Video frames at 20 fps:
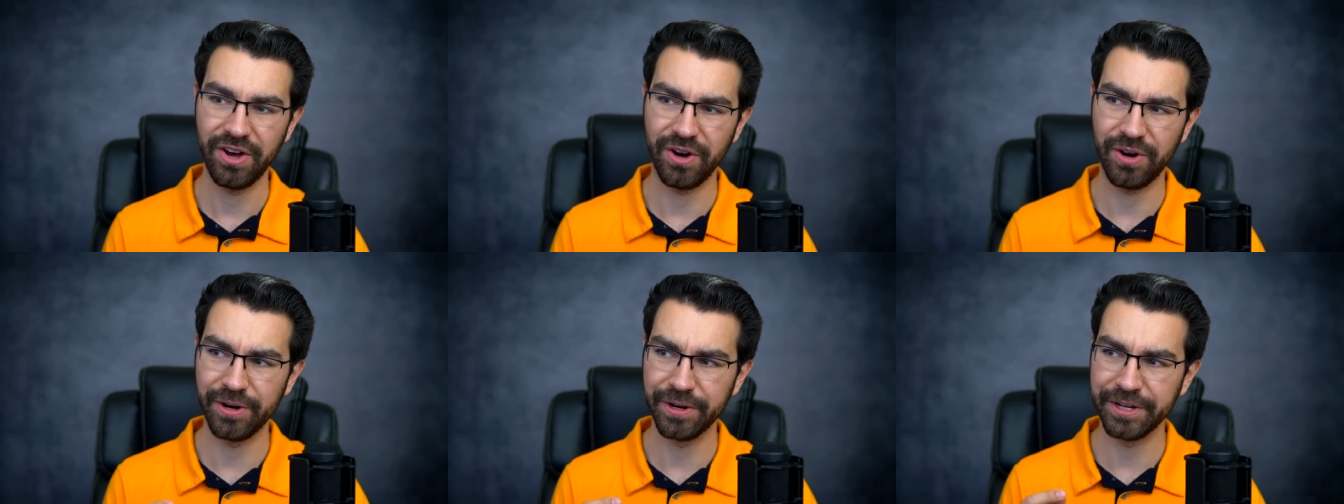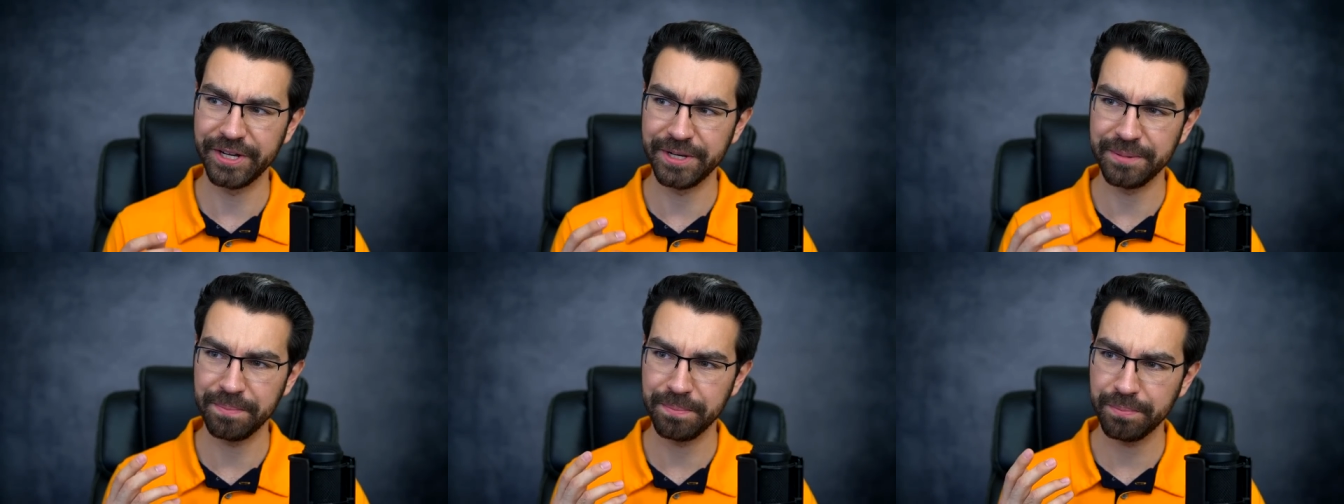On
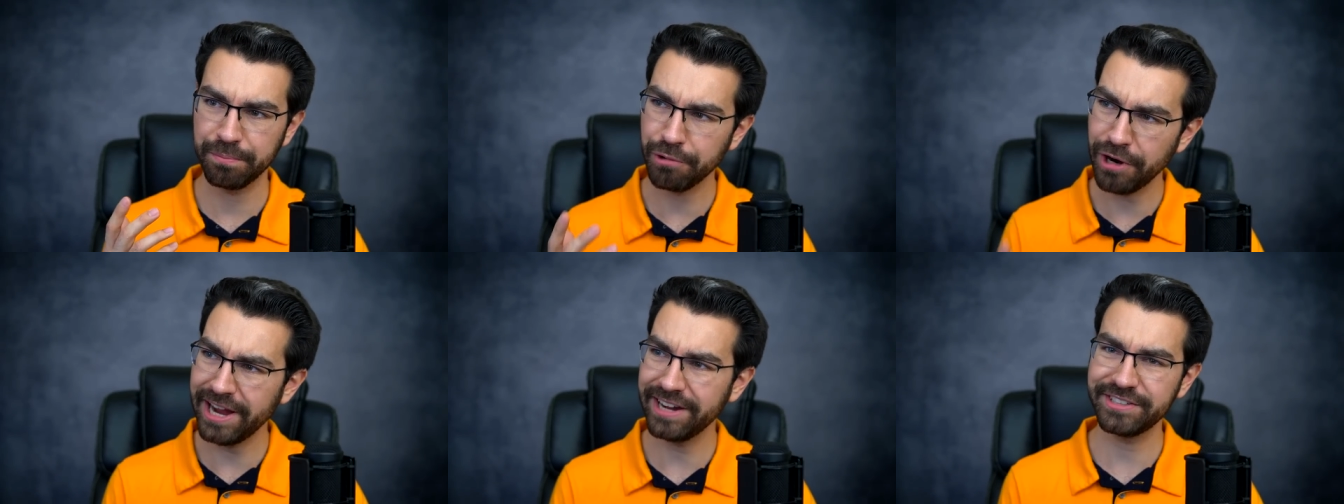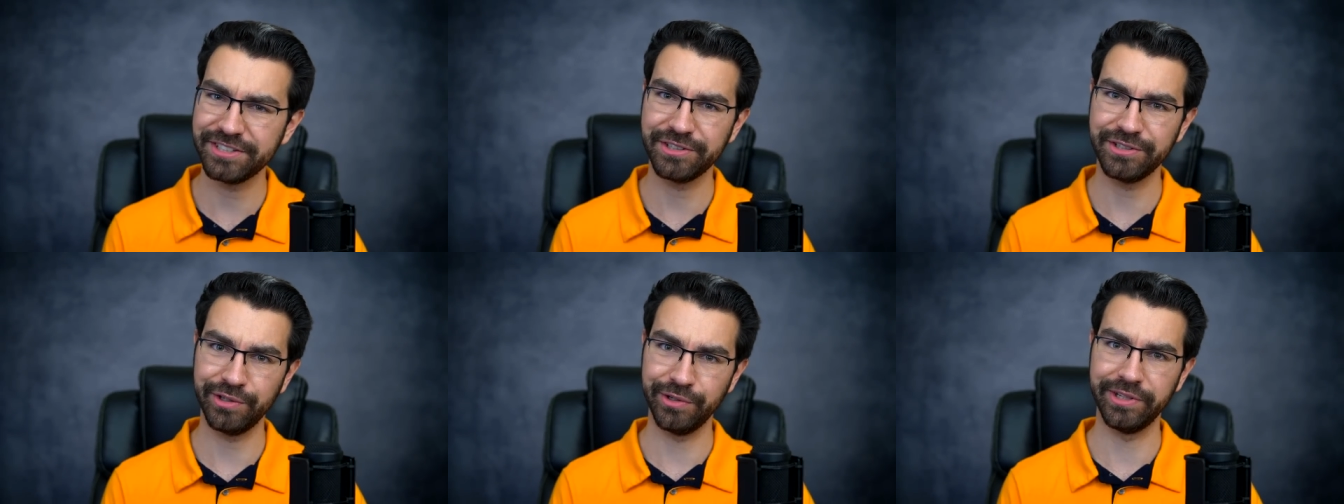a
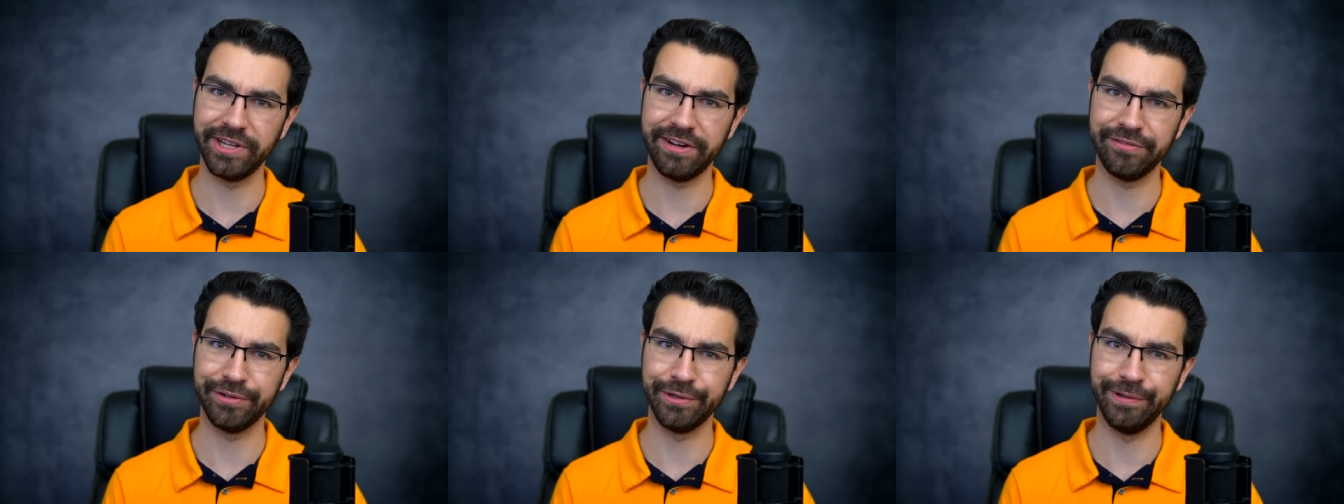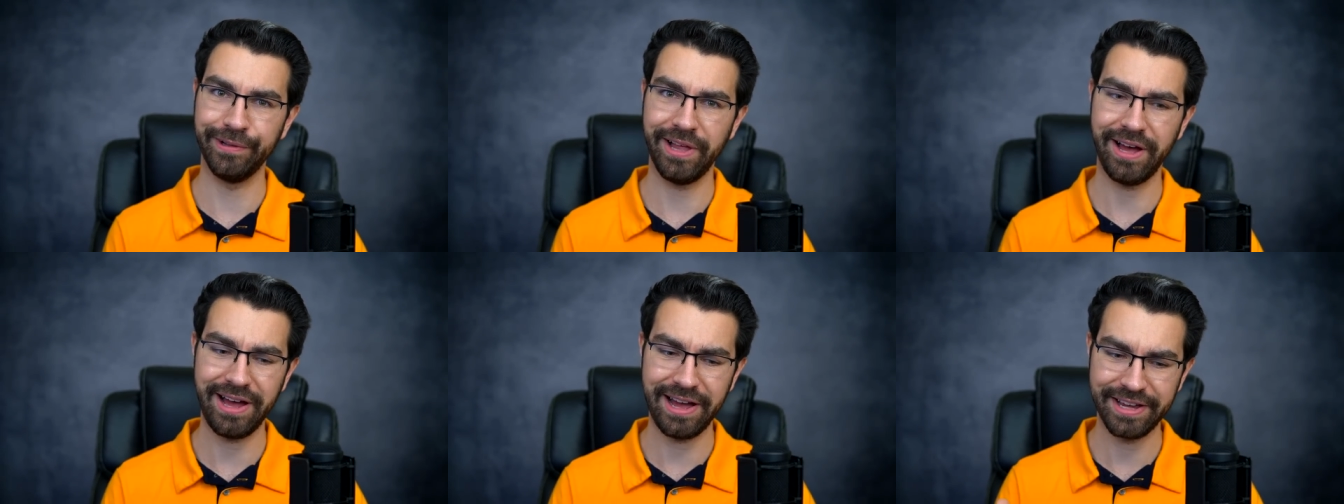practical
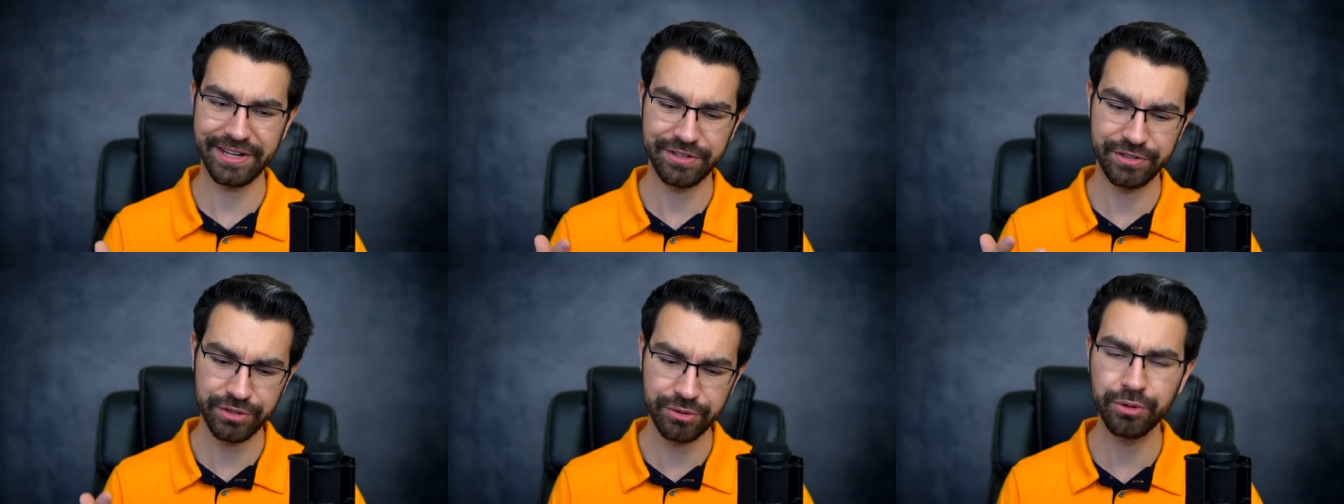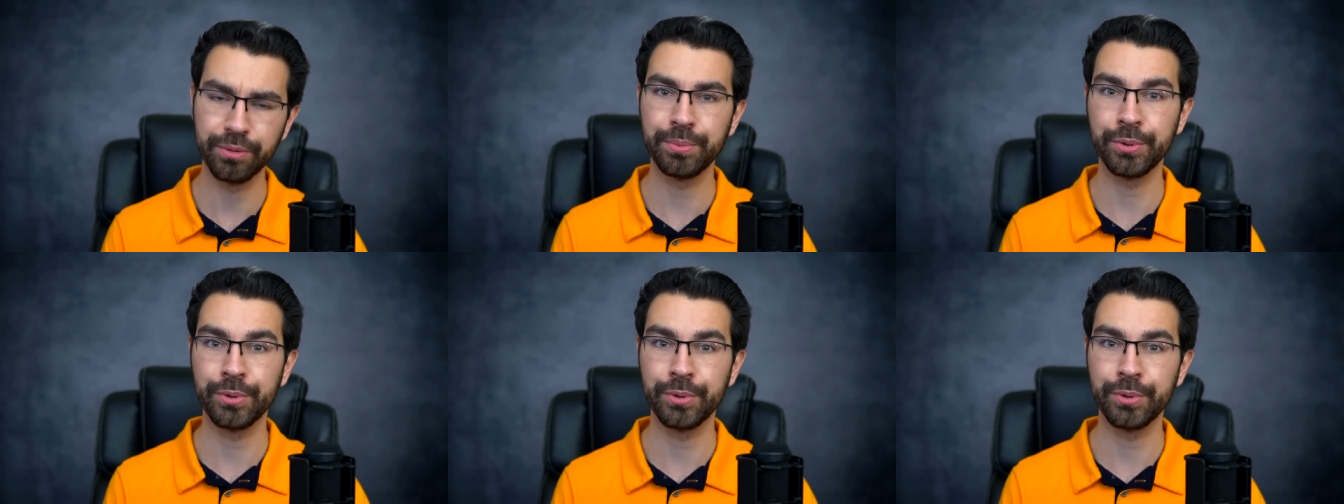level, I do